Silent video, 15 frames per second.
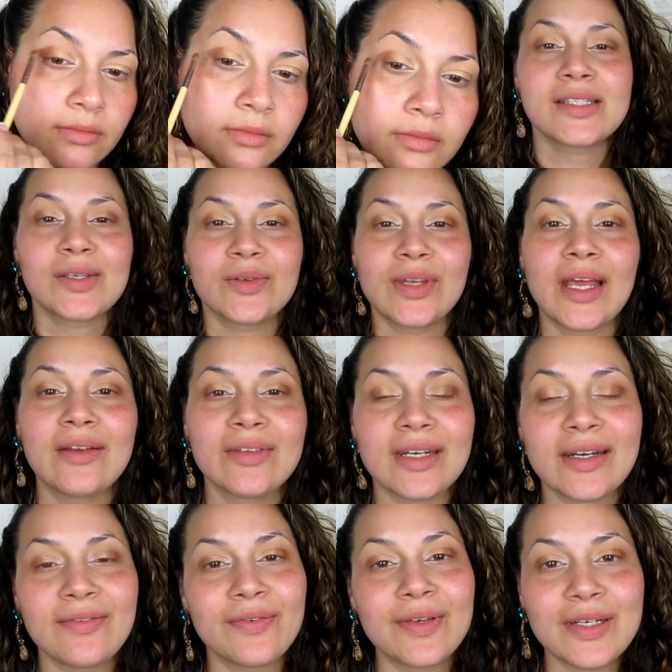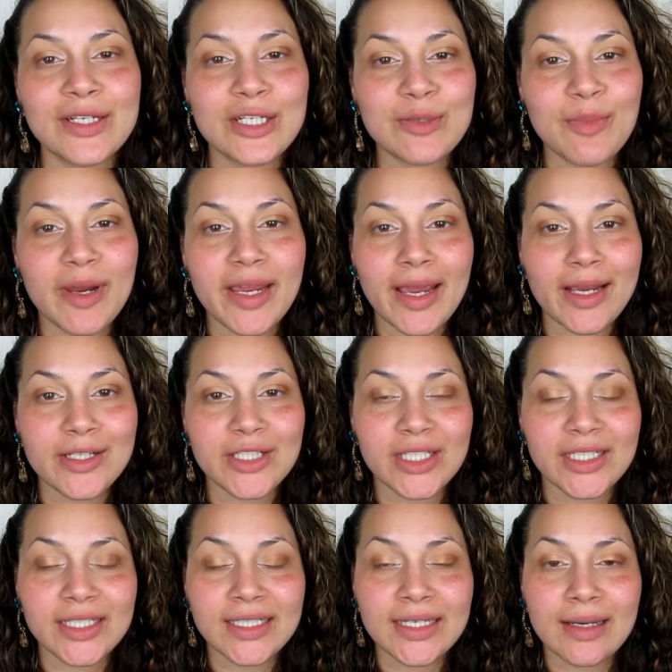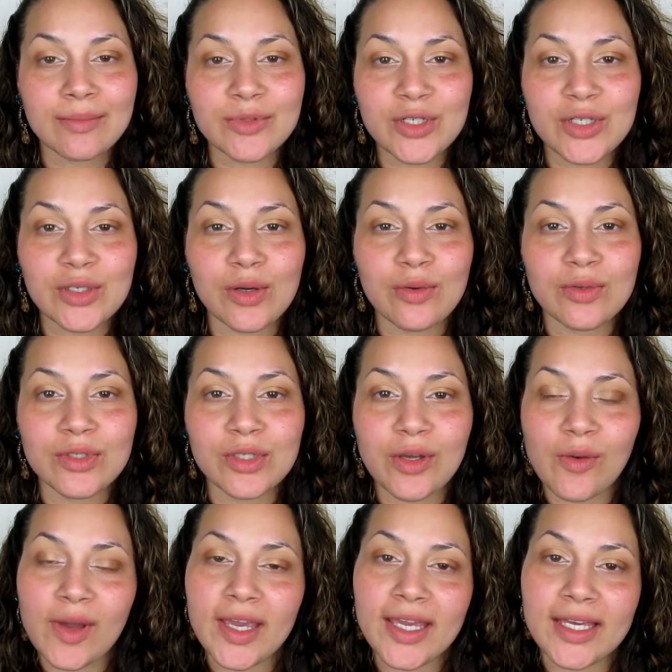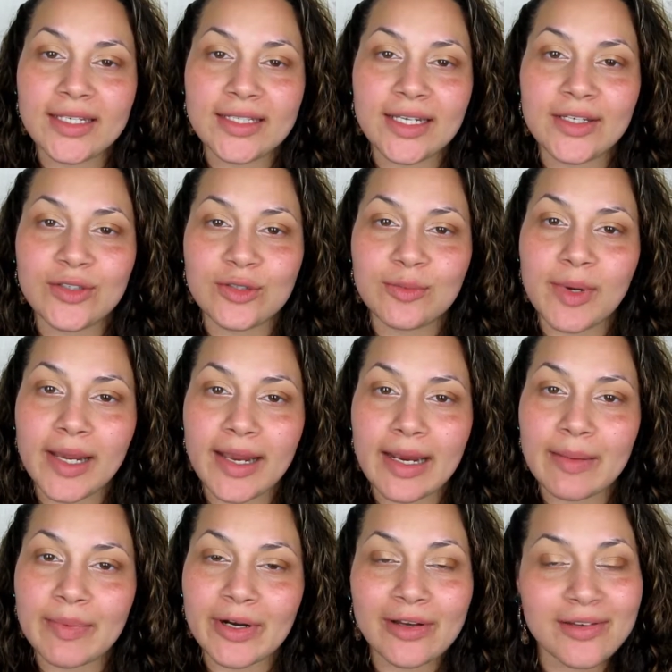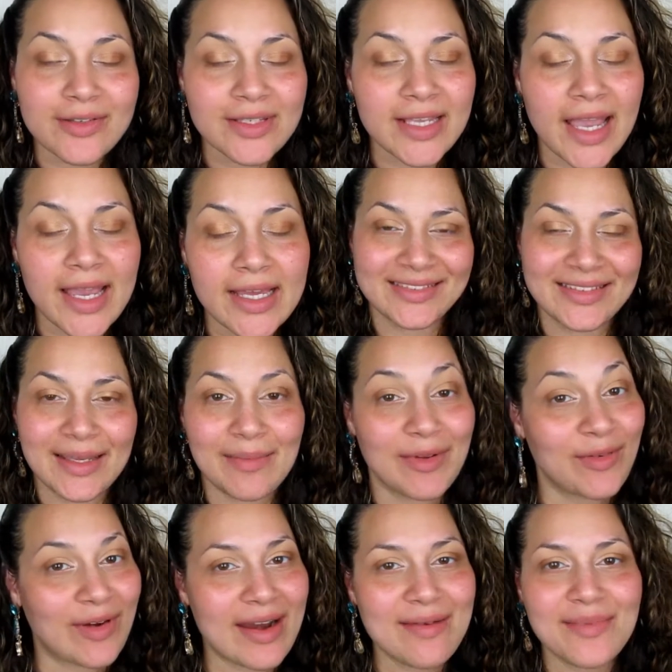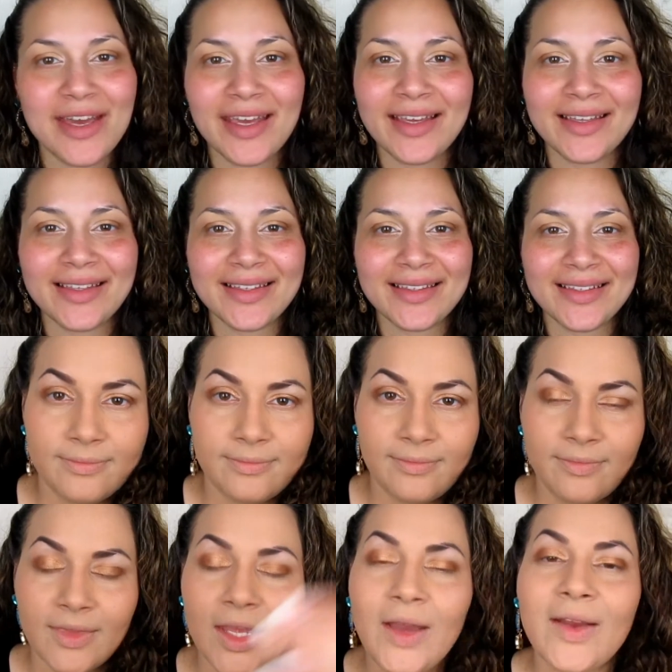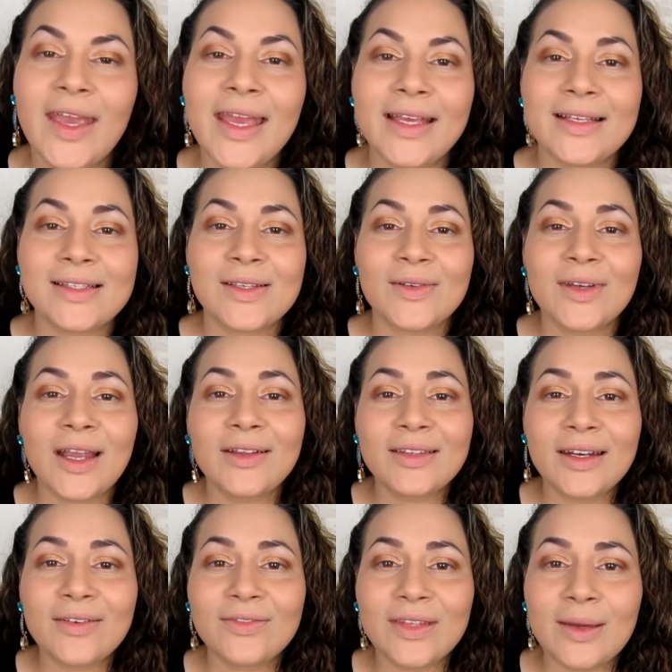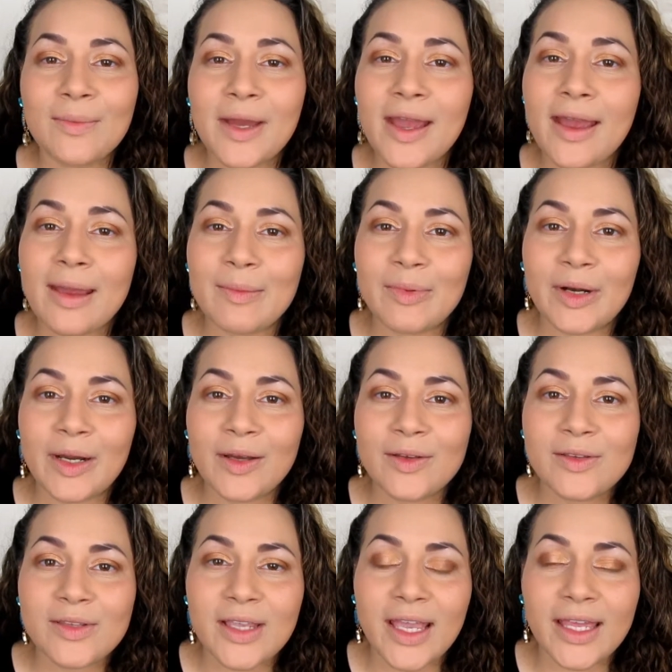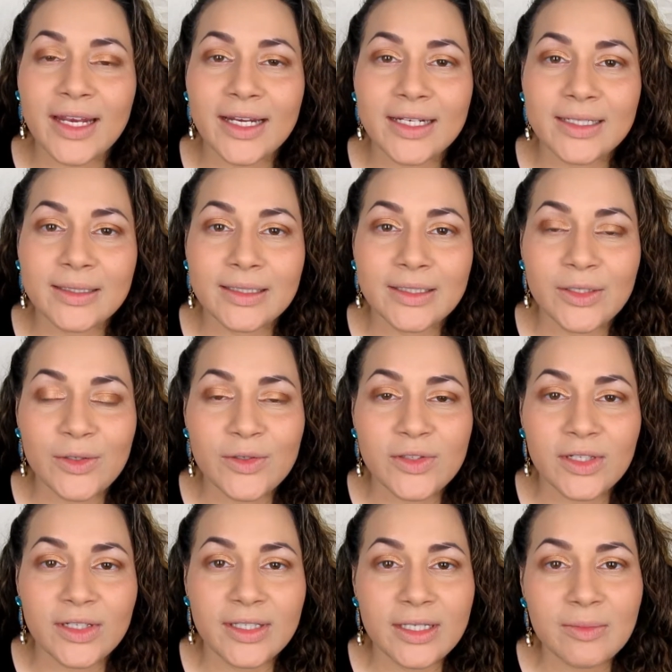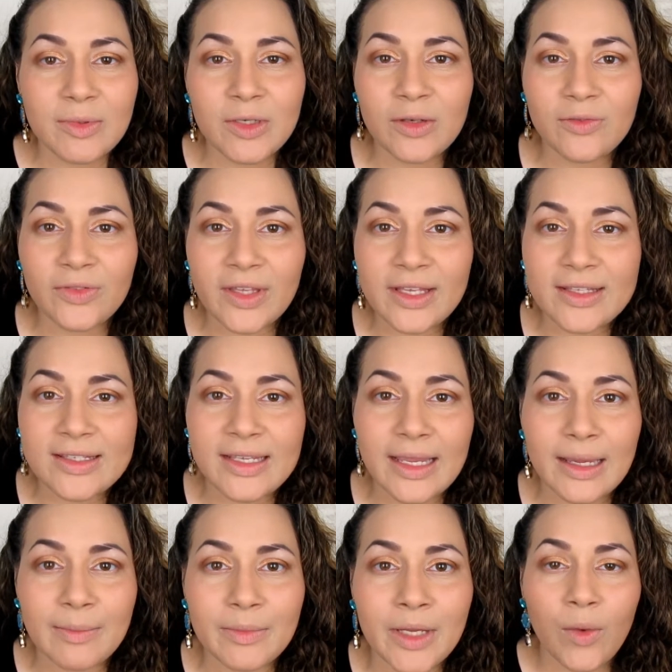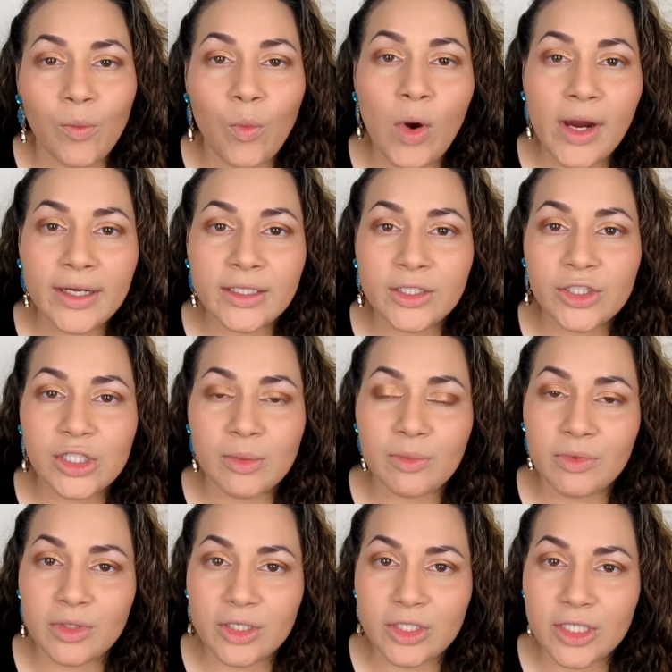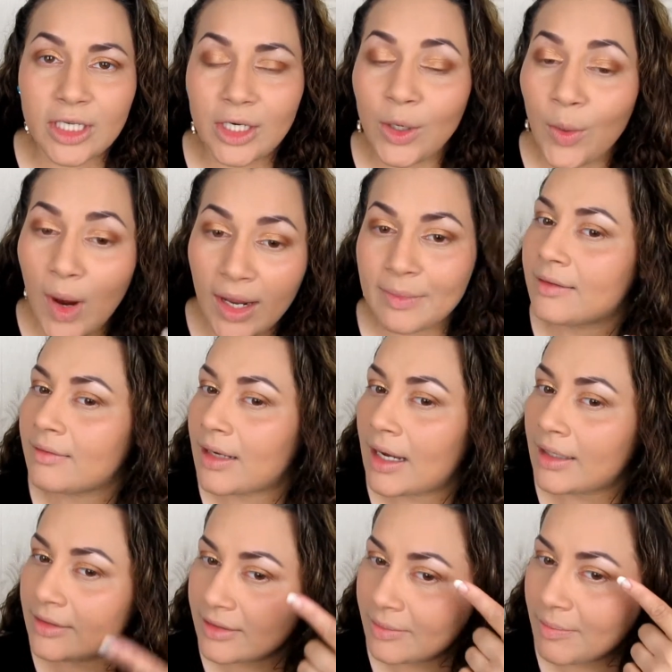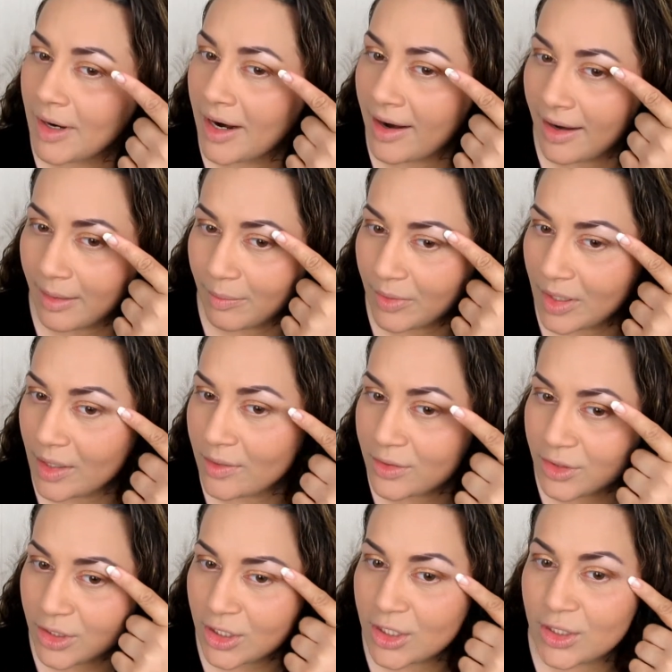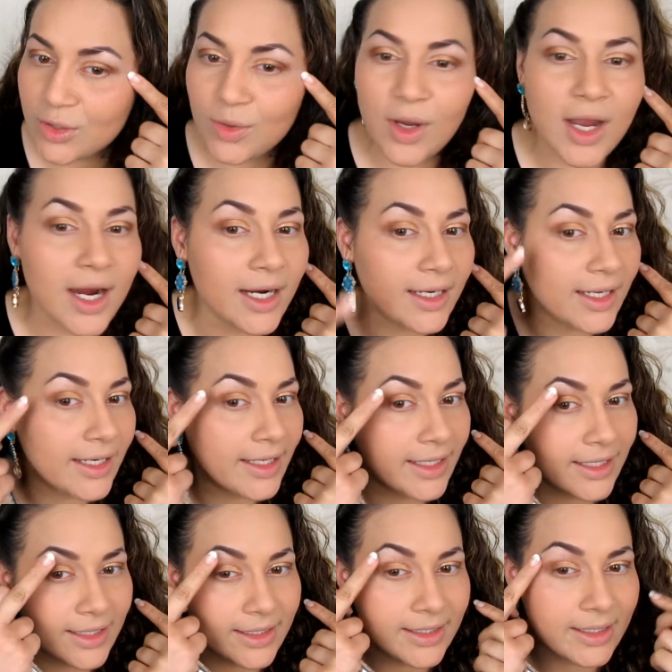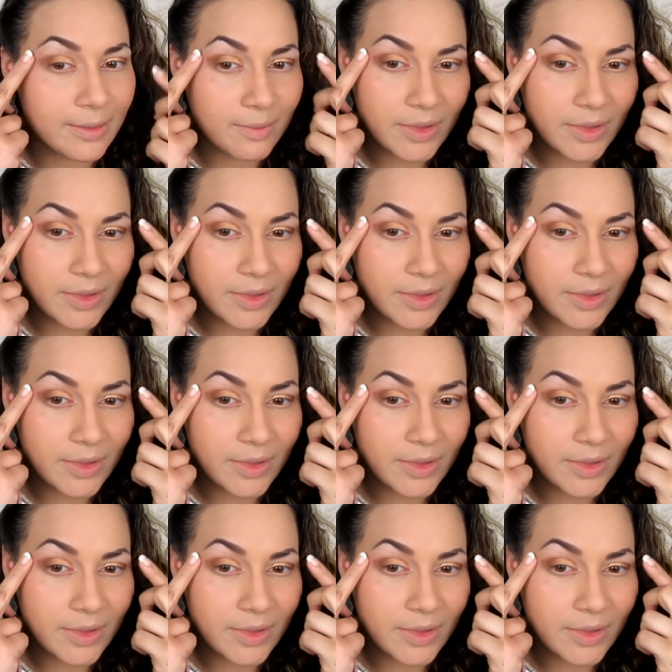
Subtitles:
So now that I've finished my eye shading, I'm just going to go ahead and do my eyebrows. I'll be right back. Okay, so now that I've done my eyebrows and I used a little bit of that same white shimmery shadow under my eyebrows just to highlight a little